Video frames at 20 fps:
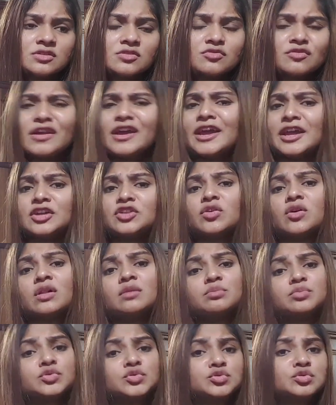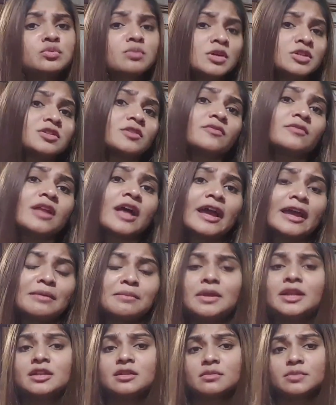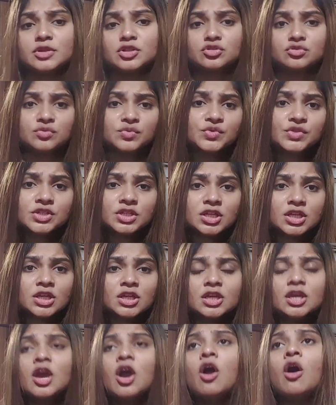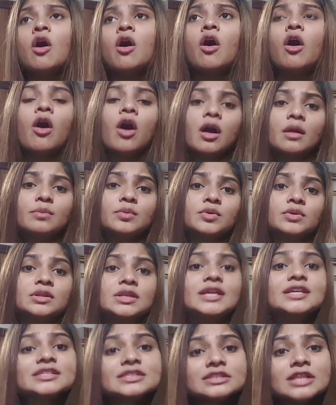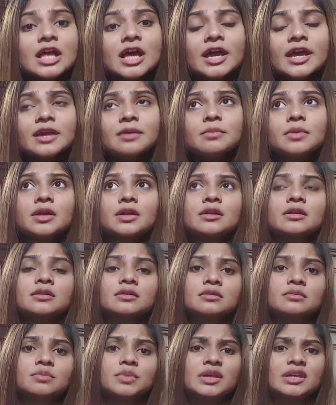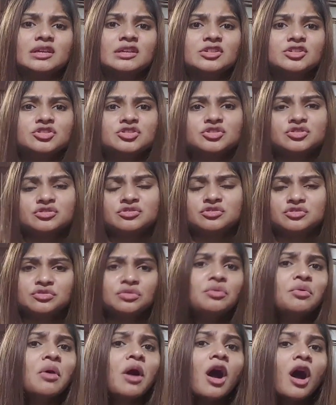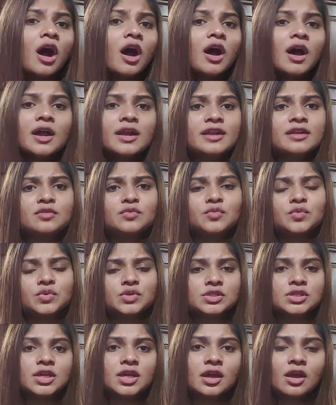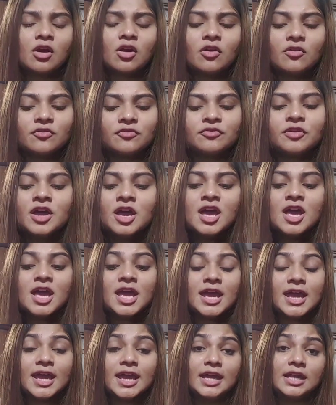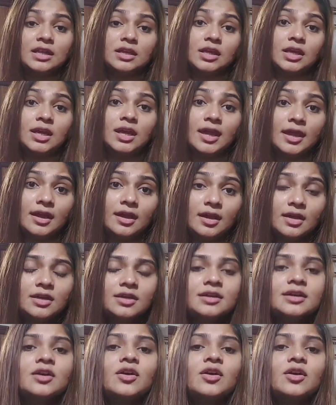wasn't right, or I put too much of lime and it would be too sticky, or I put less lime and it would be too high and it won't take off any hair.